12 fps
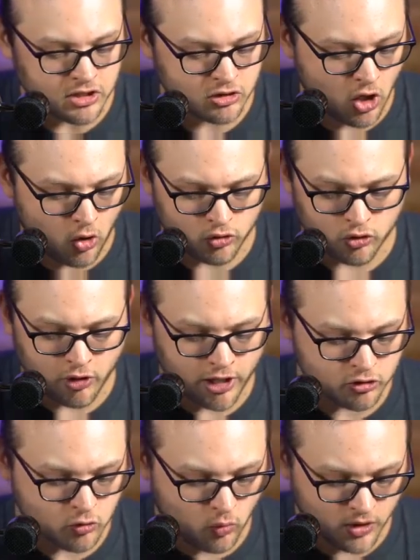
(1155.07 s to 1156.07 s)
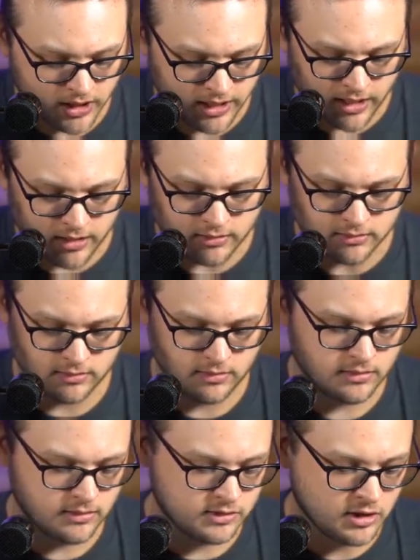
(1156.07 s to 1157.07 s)
holding around 20 now.
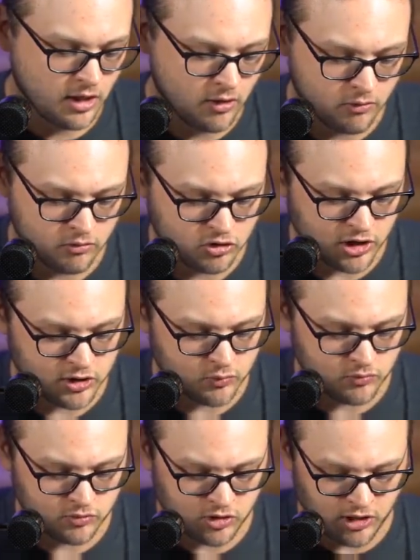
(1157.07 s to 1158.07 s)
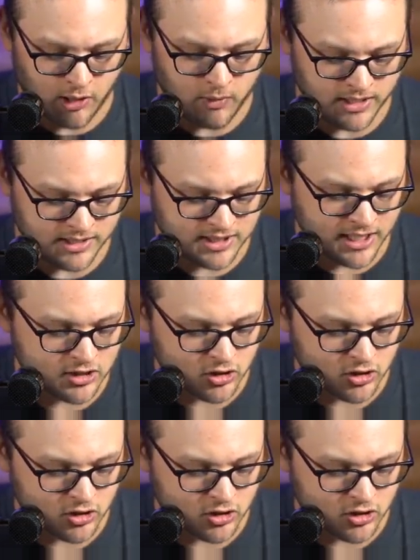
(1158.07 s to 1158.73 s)
So now in 6